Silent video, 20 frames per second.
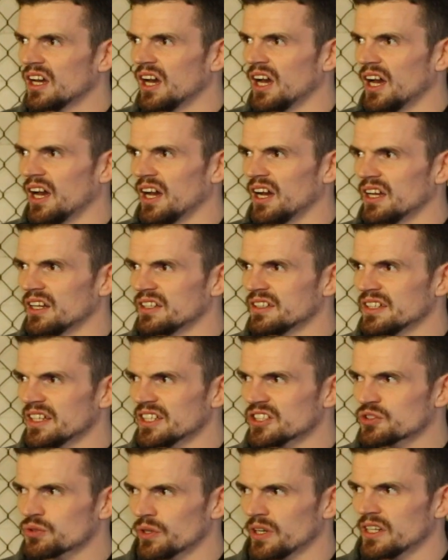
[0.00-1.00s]
And
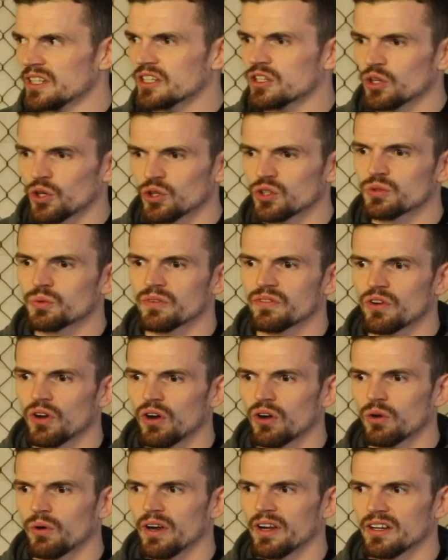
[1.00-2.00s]
it's really good. We've
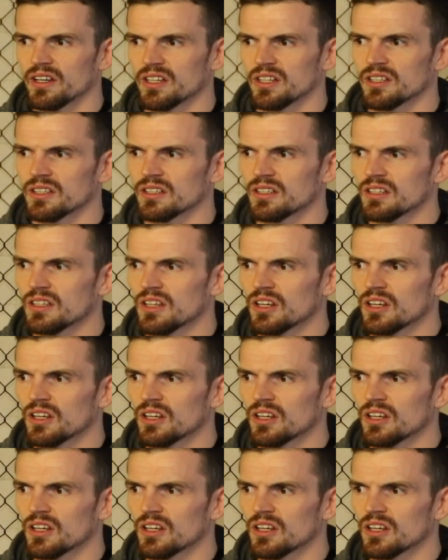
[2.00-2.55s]
got quite a